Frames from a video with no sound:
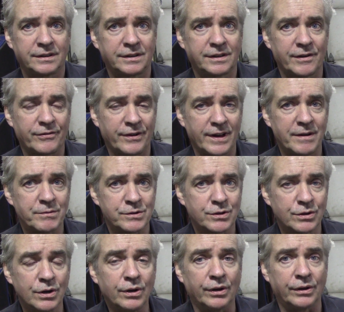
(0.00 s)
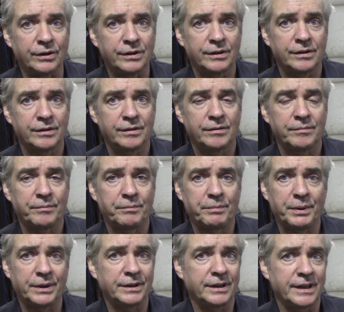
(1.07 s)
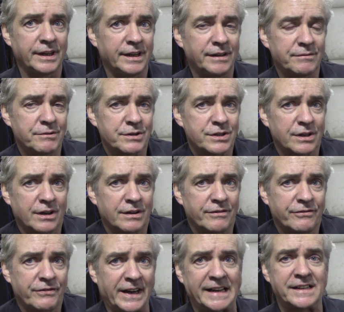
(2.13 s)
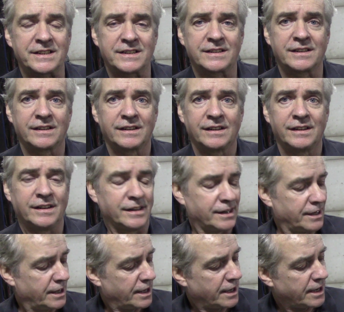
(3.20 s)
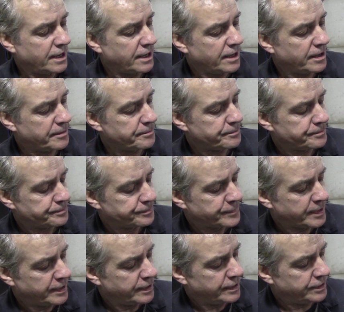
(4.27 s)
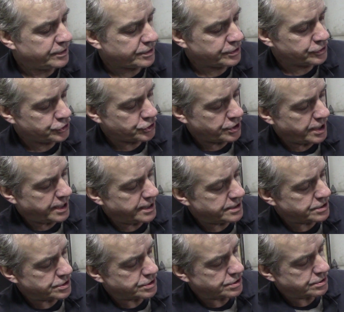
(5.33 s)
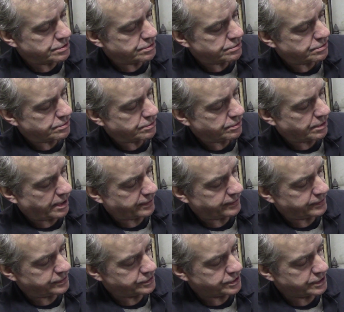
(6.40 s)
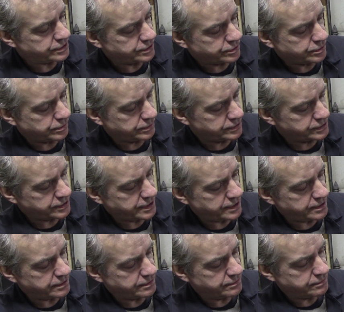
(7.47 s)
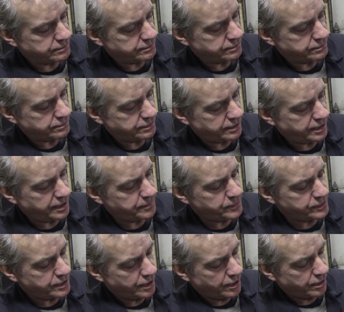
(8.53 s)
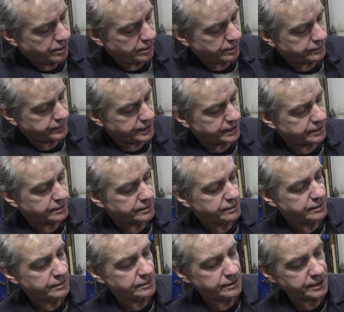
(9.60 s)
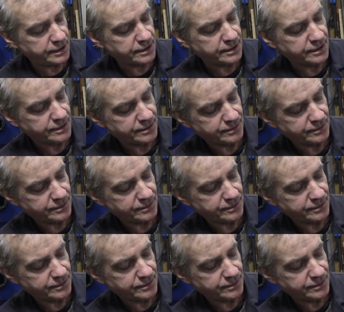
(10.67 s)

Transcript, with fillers: the FLIR was good, but it was sort of fixed. Um, you can change, I think you can change the colours, can't you? Image, oh, there, there.